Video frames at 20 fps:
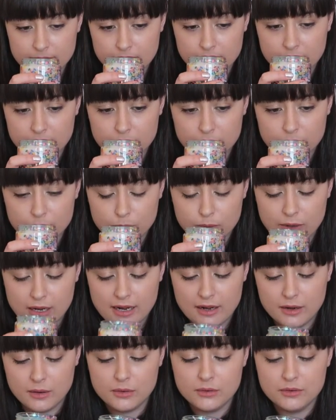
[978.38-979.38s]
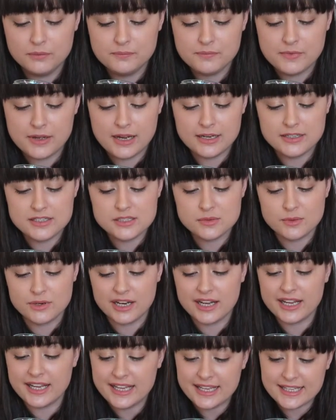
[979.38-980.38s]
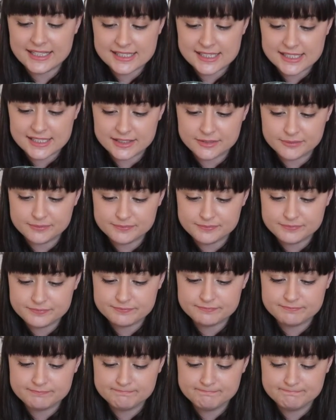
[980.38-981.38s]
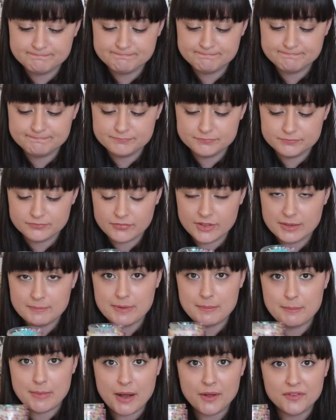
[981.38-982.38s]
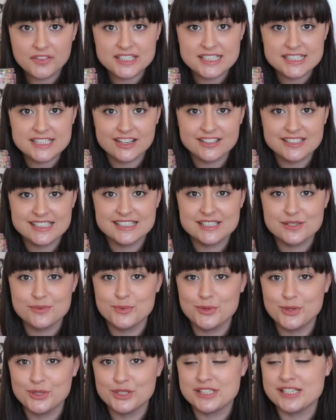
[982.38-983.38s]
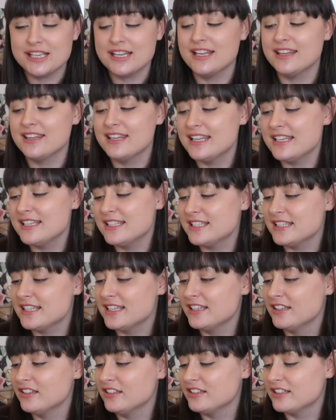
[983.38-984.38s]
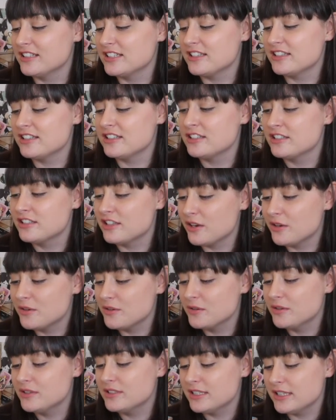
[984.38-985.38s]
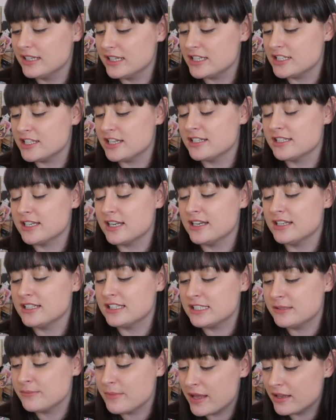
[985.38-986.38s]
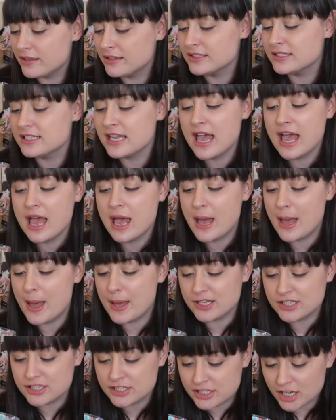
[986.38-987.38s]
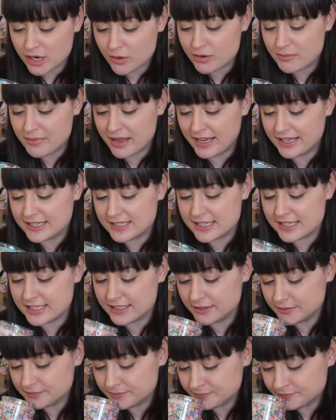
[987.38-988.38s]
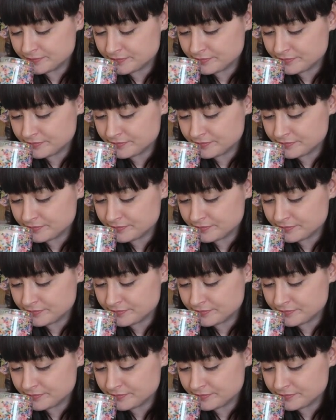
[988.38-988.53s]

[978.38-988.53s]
Oh wow. I just want to eat it. Mmm, my mouth is starting to water. This looks so delicious and it smells so amazing.